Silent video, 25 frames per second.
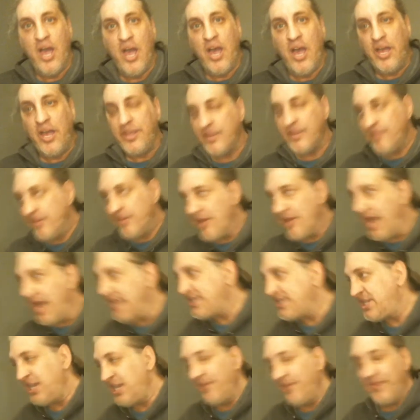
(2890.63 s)
then we got
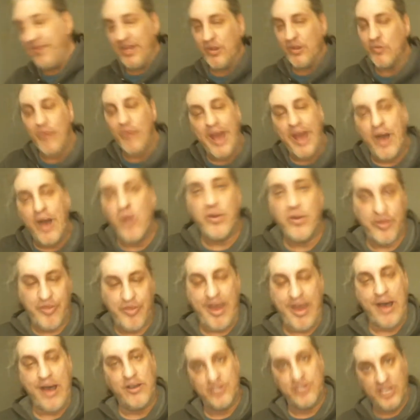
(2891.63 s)
something around
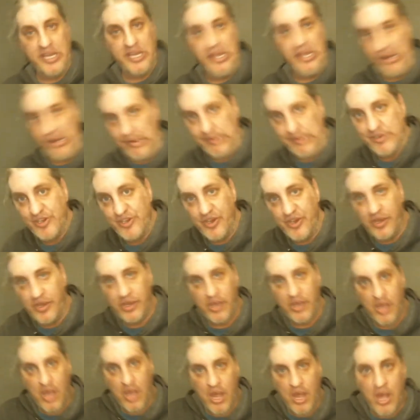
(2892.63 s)
1,000 years.
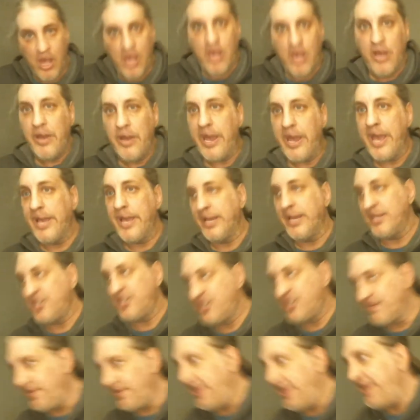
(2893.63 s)
And it's
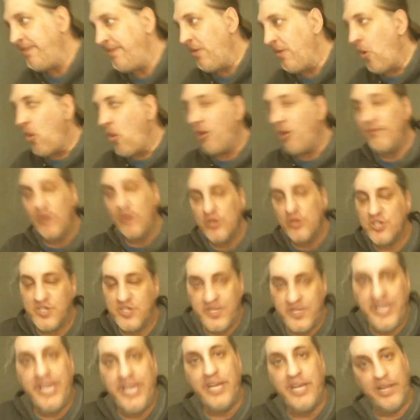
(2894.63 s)
split almost
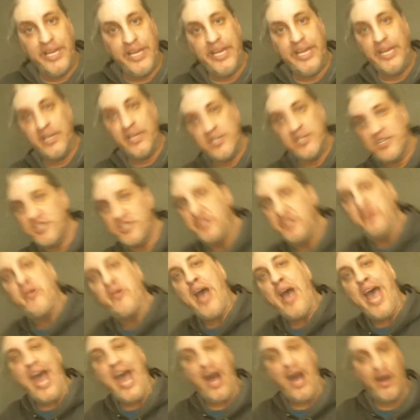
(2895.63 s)
neatly into two
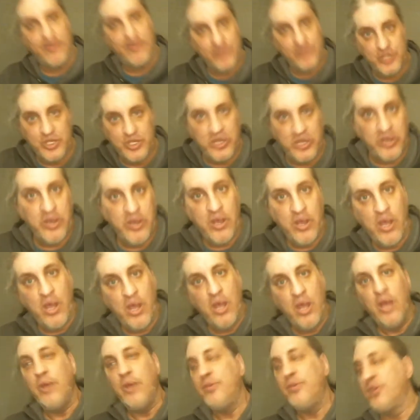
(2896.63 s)
halves,
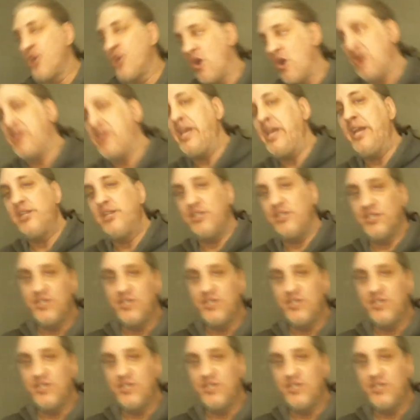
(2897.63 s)
the Dark Ages